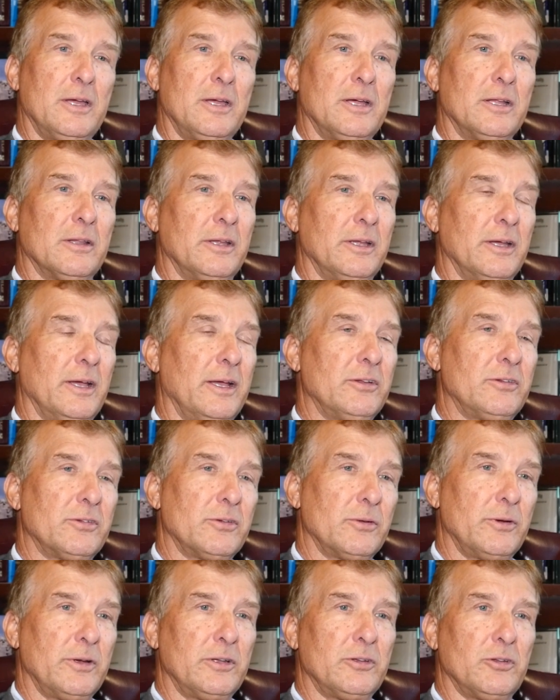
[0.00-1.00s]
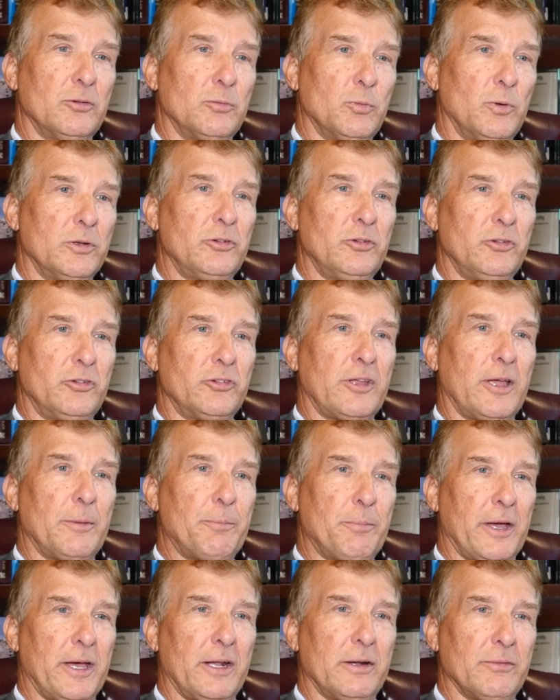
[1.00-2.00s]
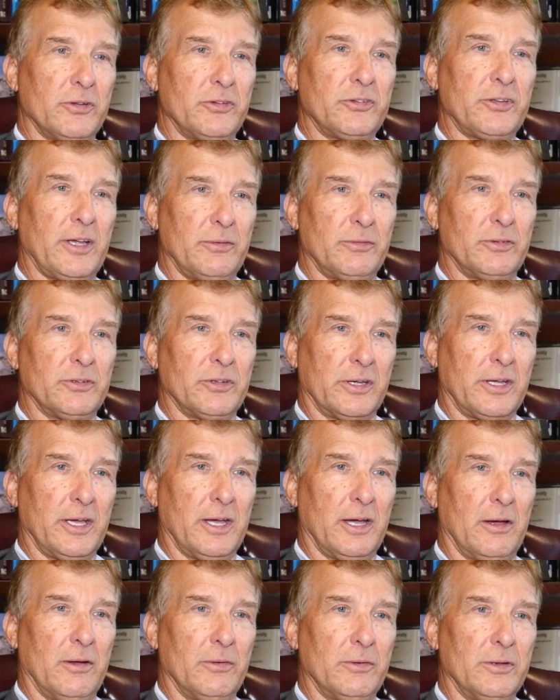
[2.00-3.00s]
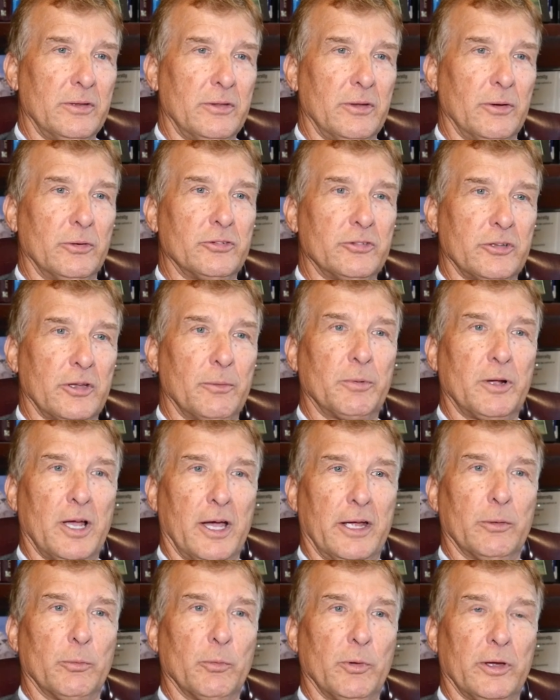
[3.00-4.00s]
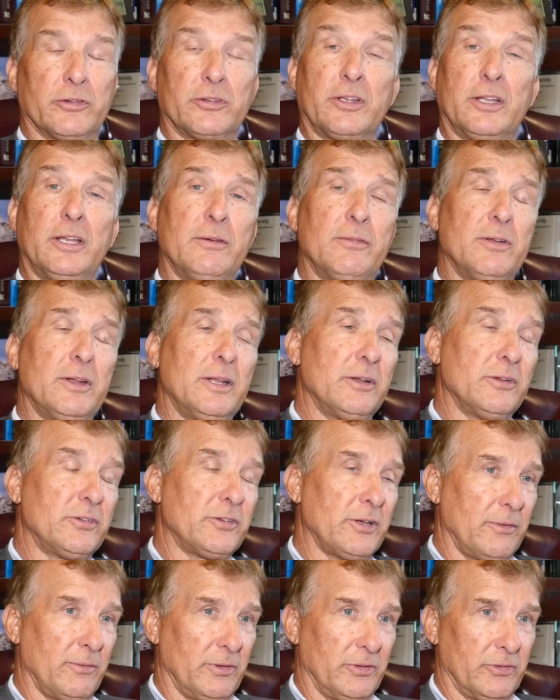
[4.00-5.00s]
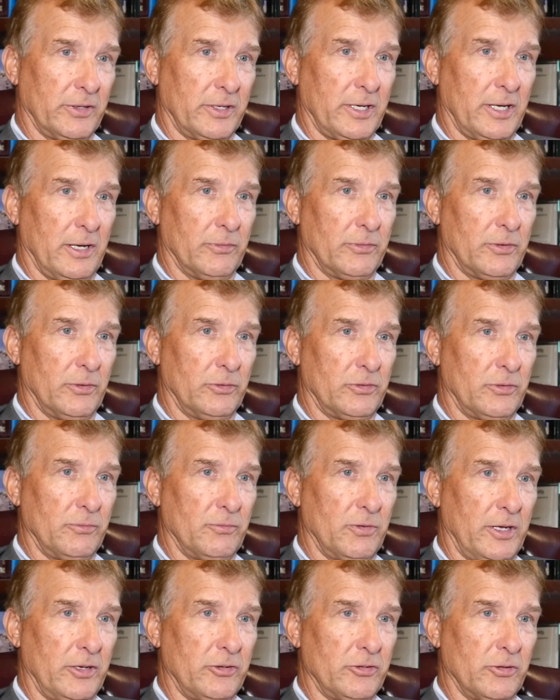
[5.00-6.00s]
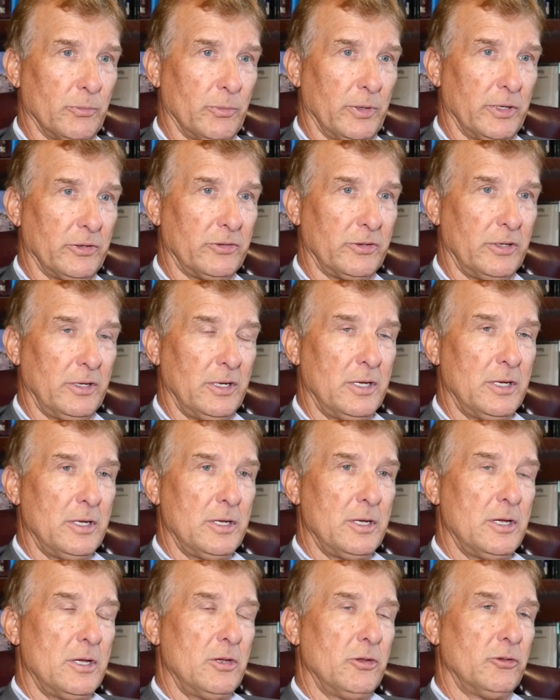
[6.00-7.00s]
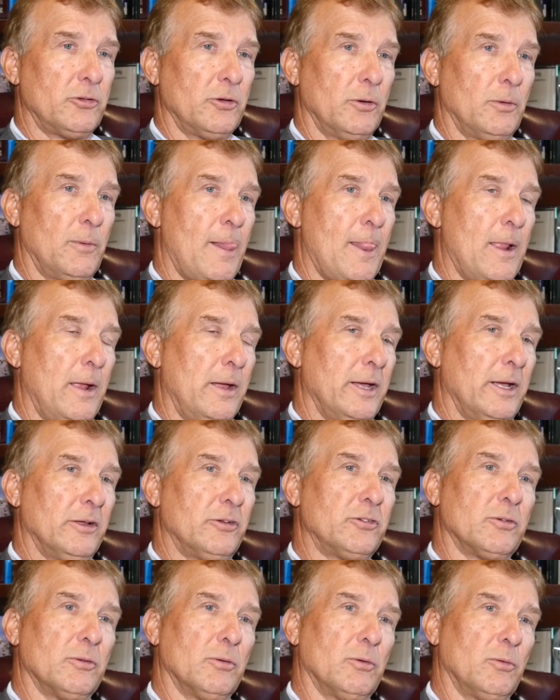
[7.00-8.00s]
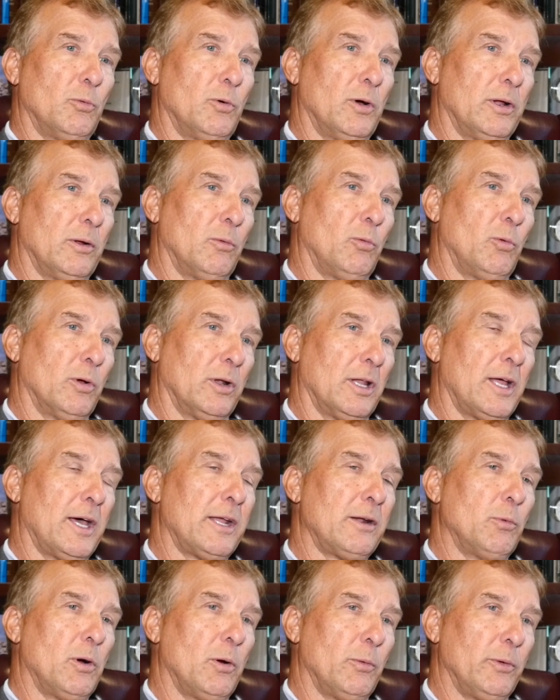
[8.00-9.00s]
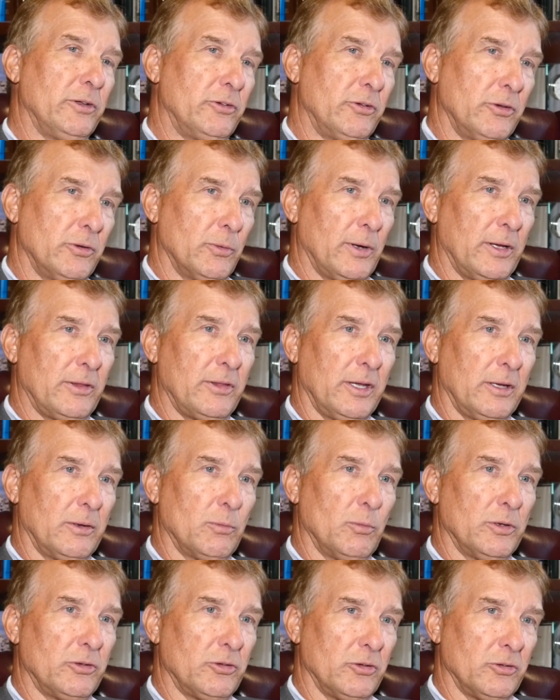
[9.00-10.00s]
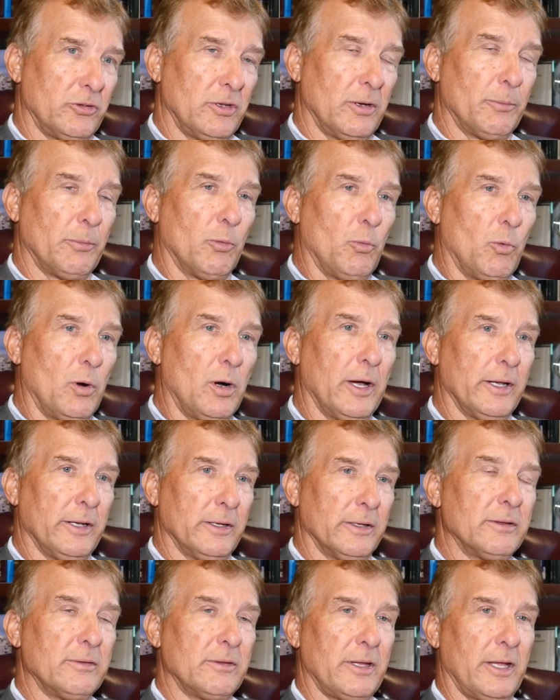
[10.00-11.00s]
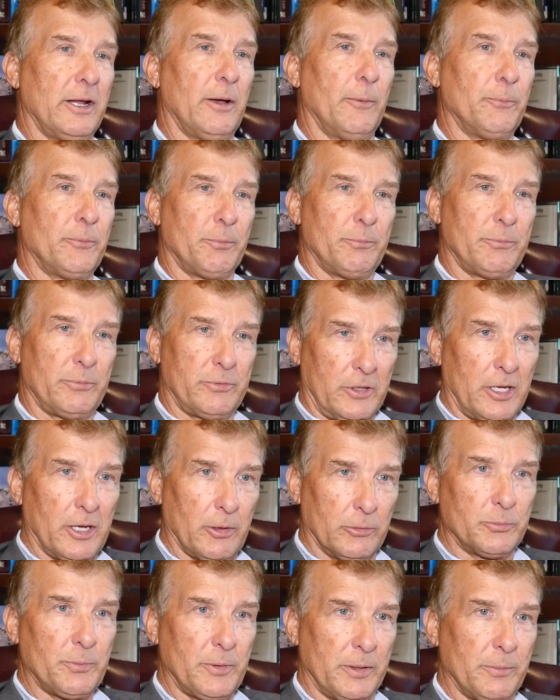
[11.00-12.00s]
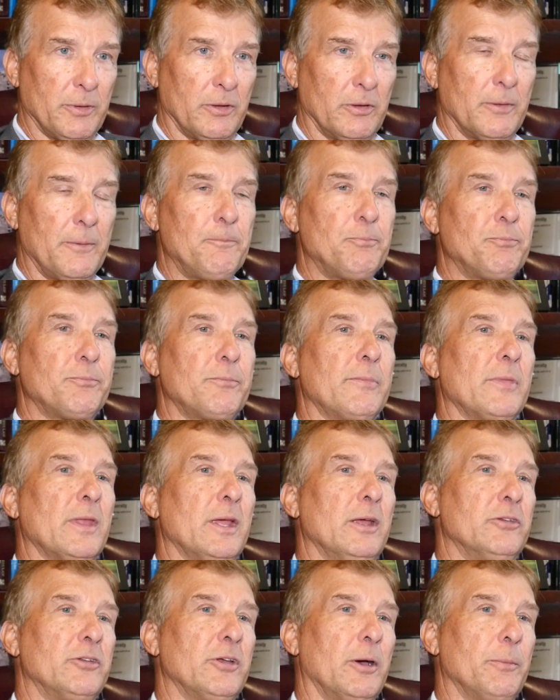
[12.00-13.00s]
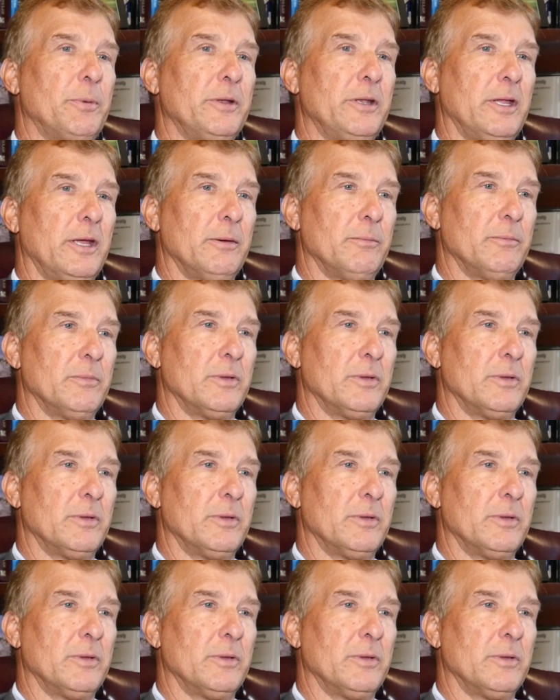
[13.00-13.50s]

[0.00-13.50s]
The answer is once you step out of a savings account, there's some kind of risk. And even in a savings account, there's inflation risk. So it's what a lot of what we do, I think, which is number one, that helps people, is helping them